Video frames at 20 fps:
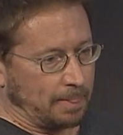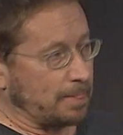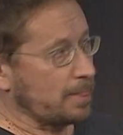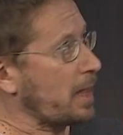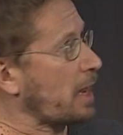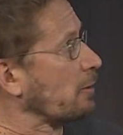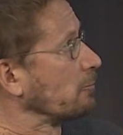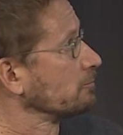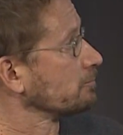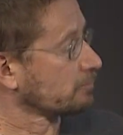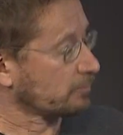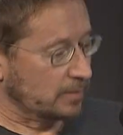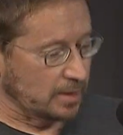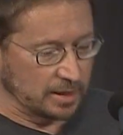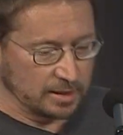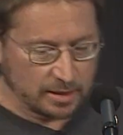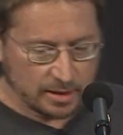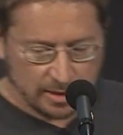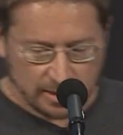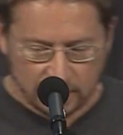Now,
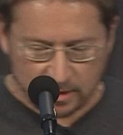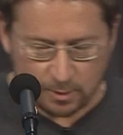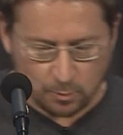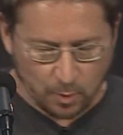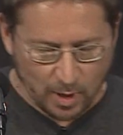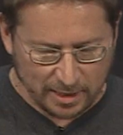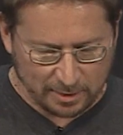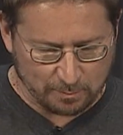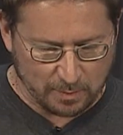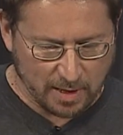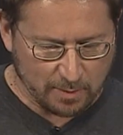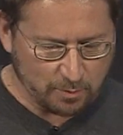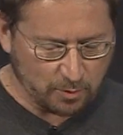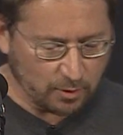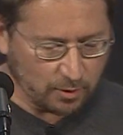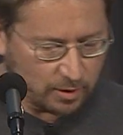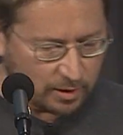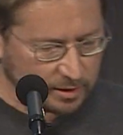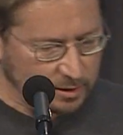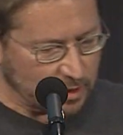in the, in the white
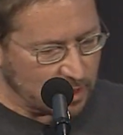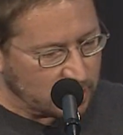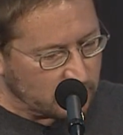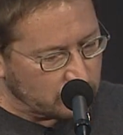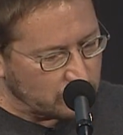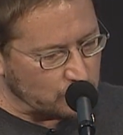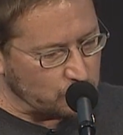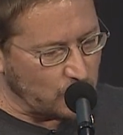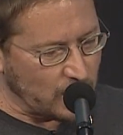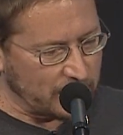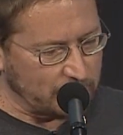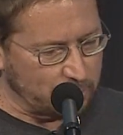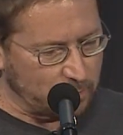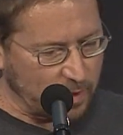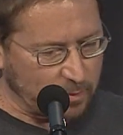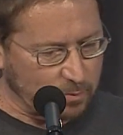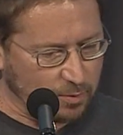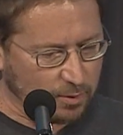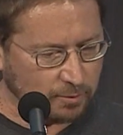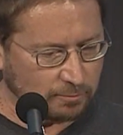paper, in the economic white
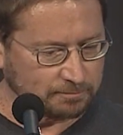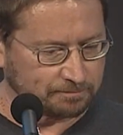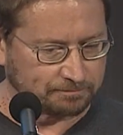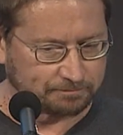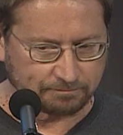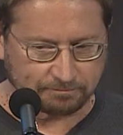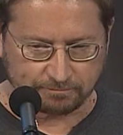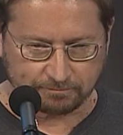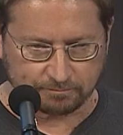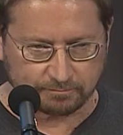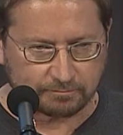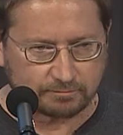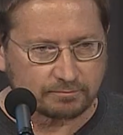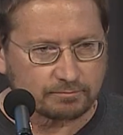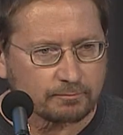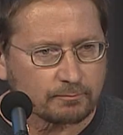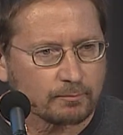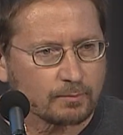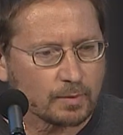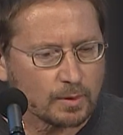paper,
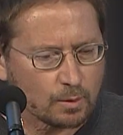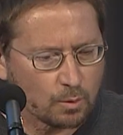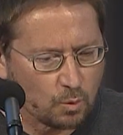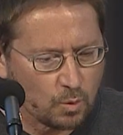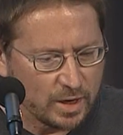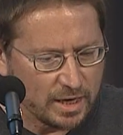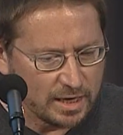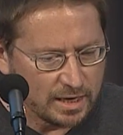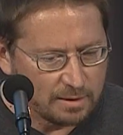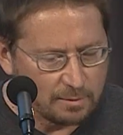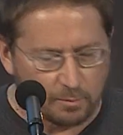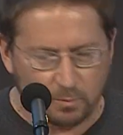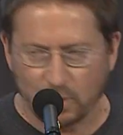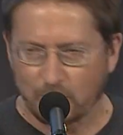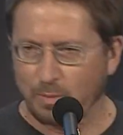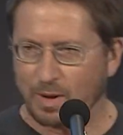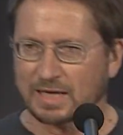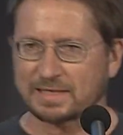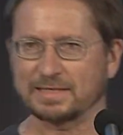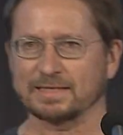we,
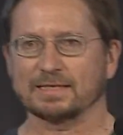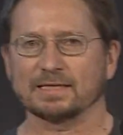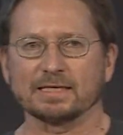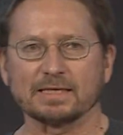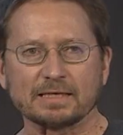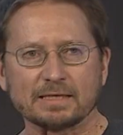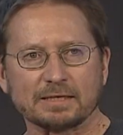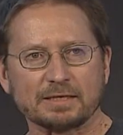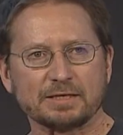we basically